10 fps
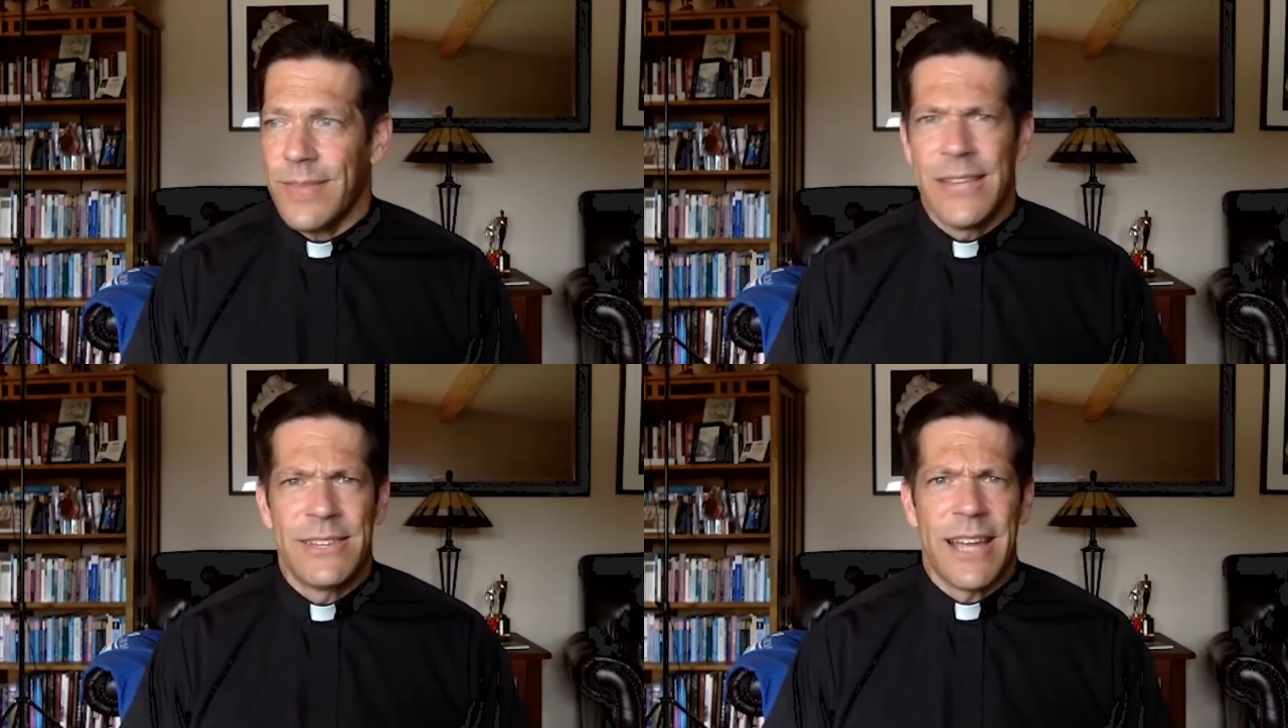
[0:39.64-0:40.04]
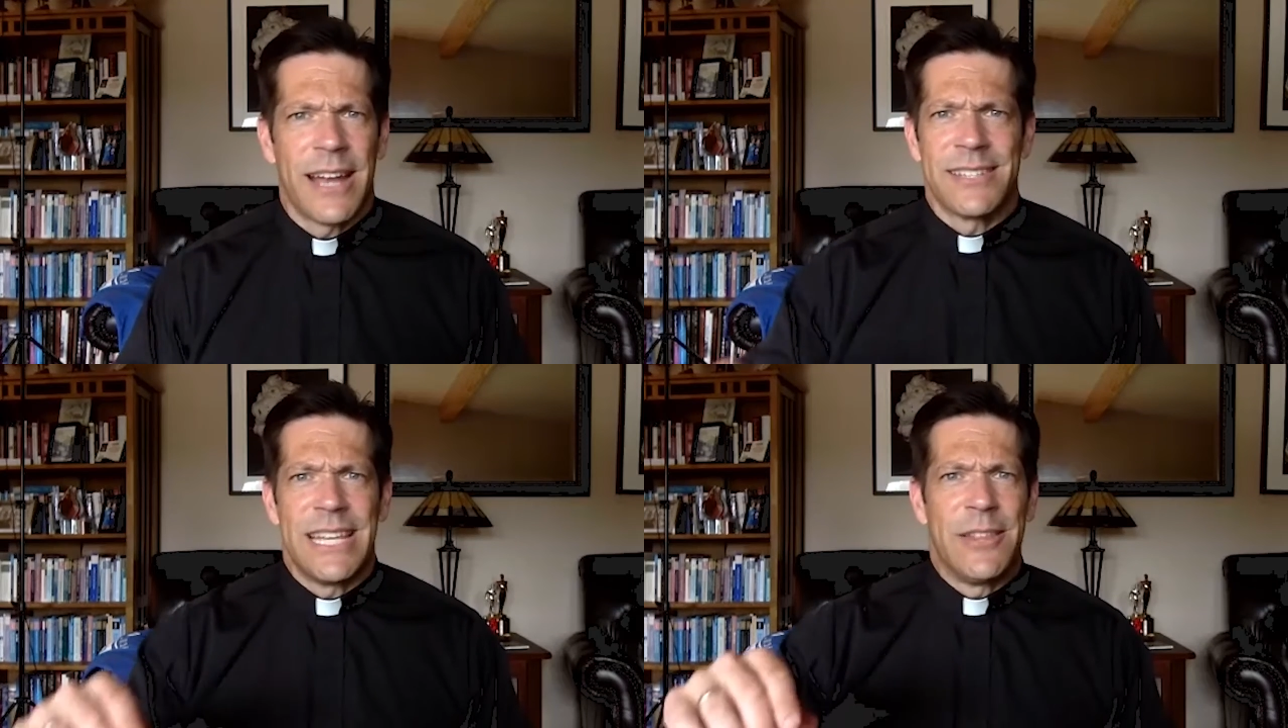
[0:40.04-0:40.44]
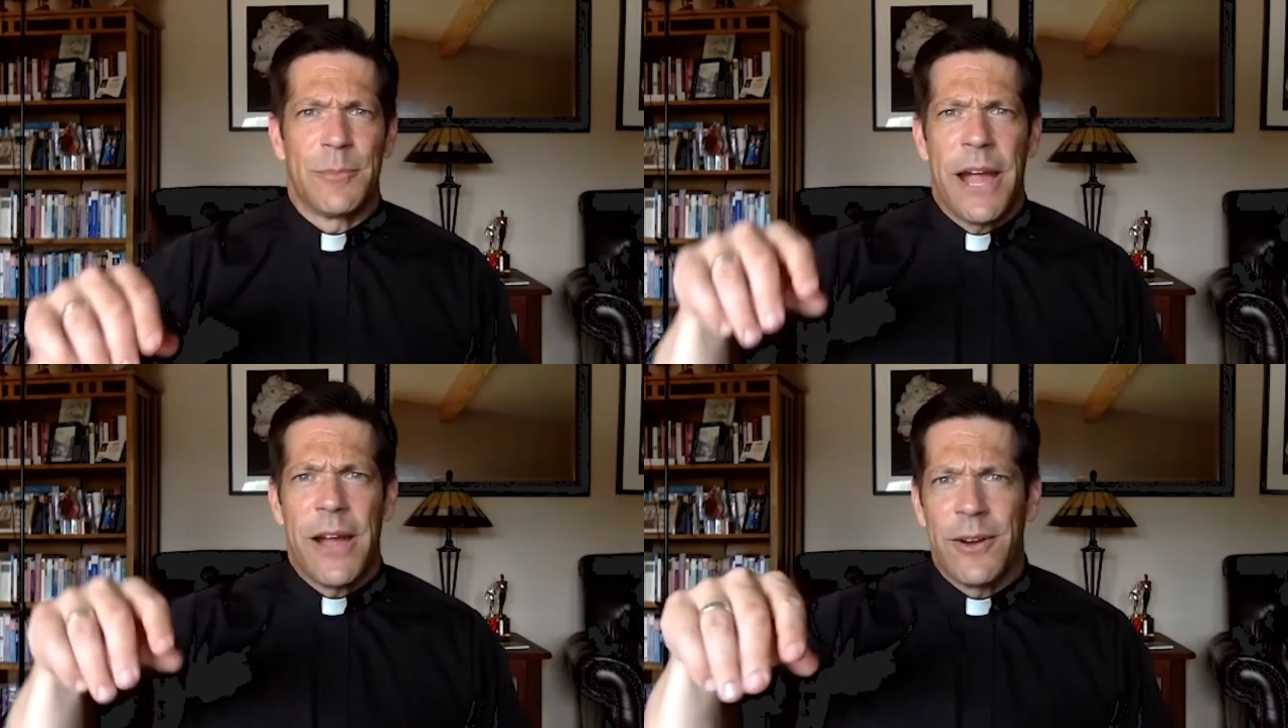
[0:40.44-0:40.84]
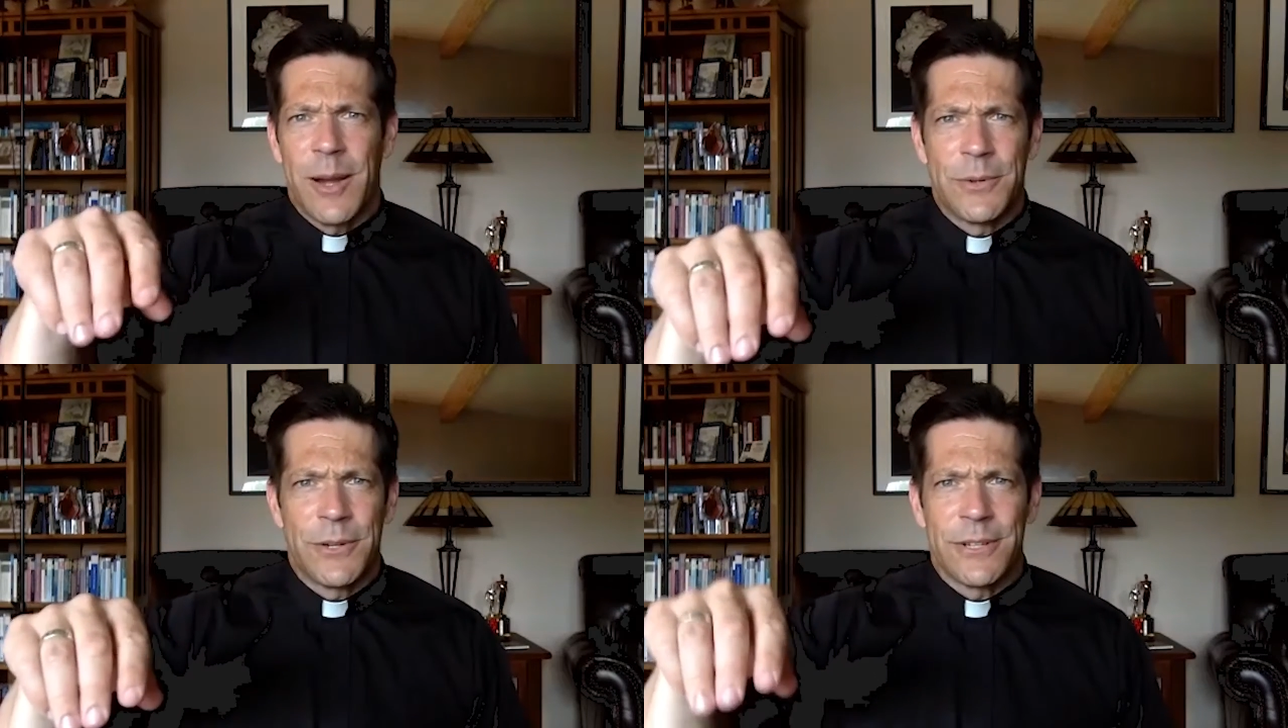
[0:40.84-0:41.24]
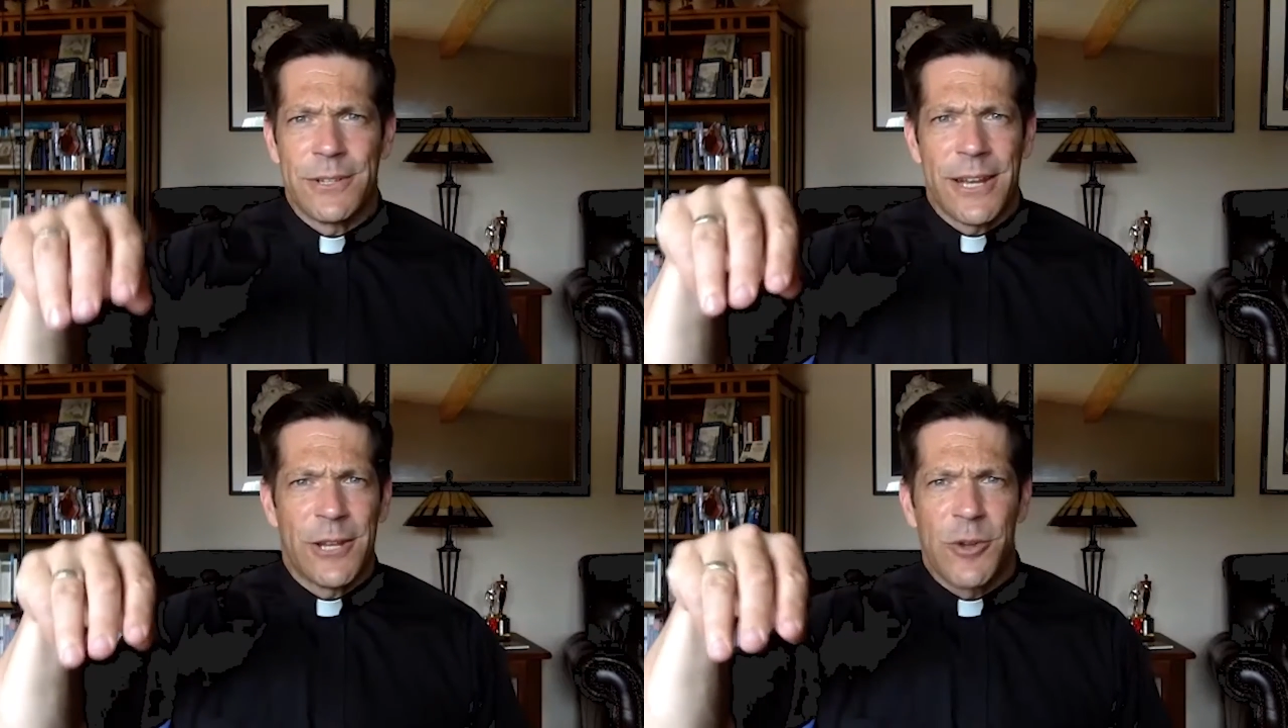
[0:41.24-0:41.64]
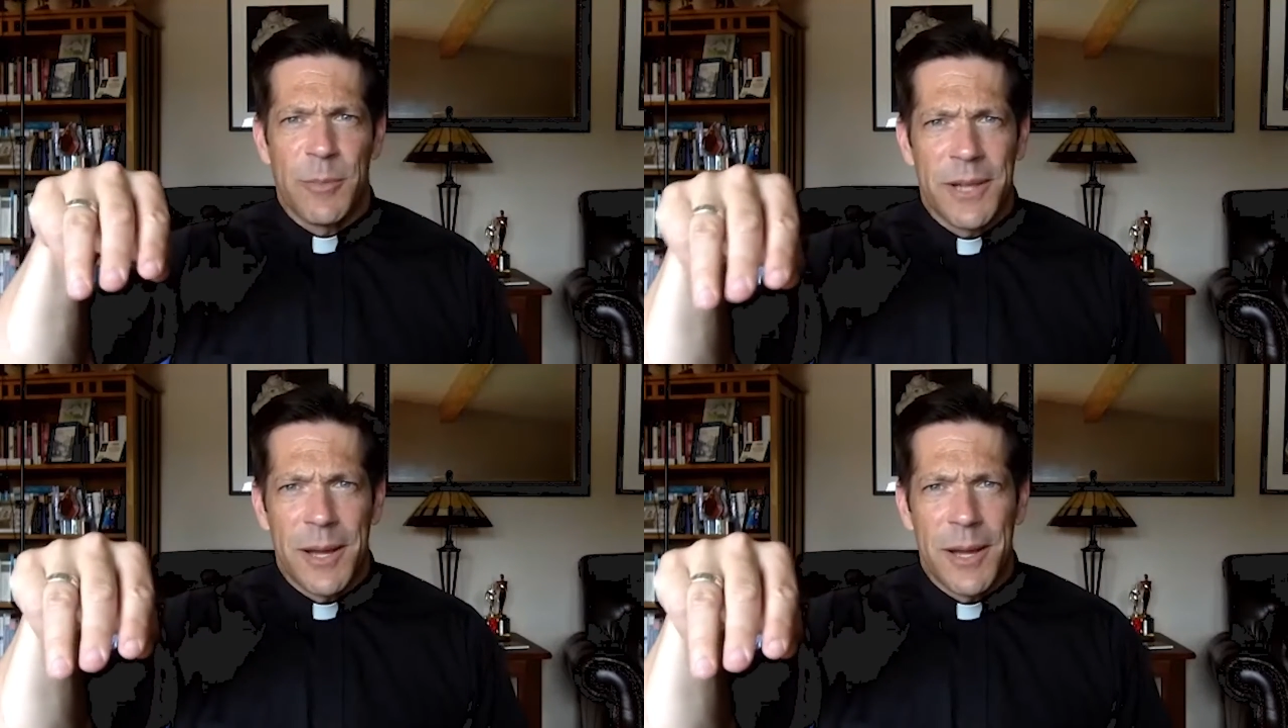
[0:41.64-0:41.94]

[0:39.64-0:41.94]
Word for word: is you kind of either pair up or you're kind of triple